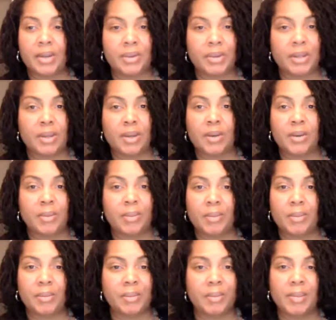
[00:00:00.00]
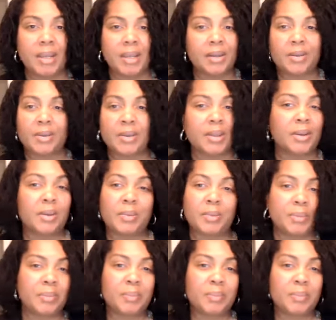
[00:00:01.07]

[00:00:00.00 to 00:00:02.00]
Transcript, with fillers: don't know. I don't know.